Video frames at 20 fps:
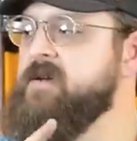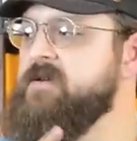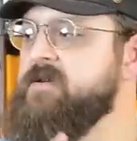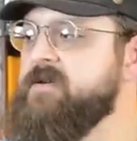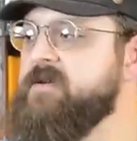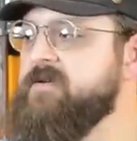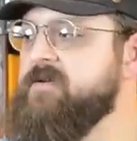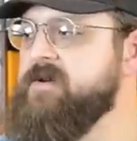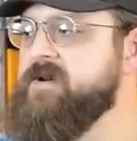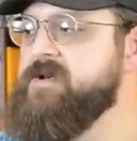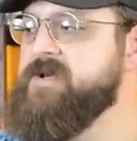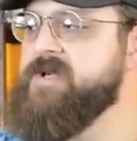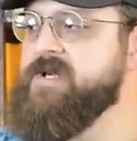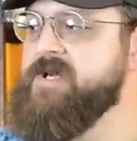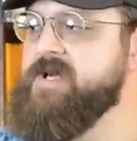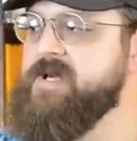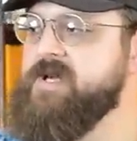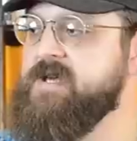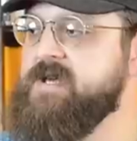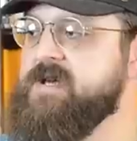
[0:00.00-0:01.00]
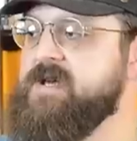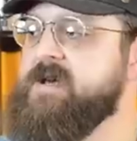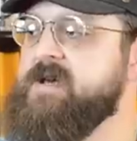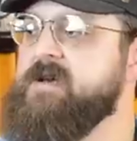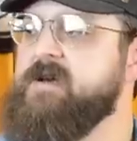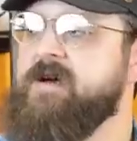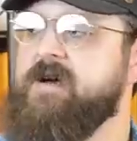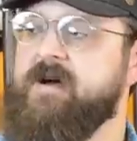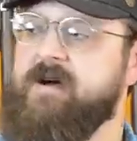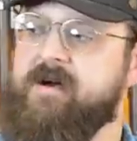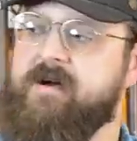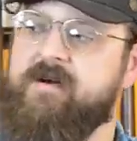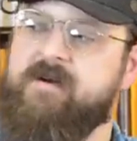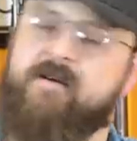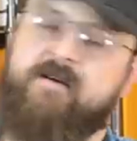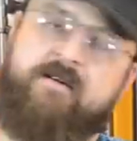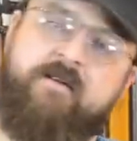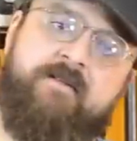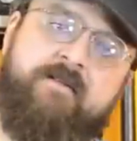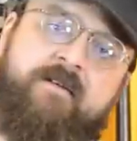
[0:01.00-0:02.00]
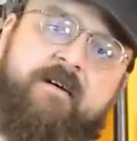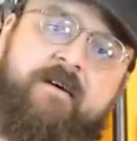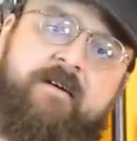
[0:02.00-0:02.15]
You're going to see the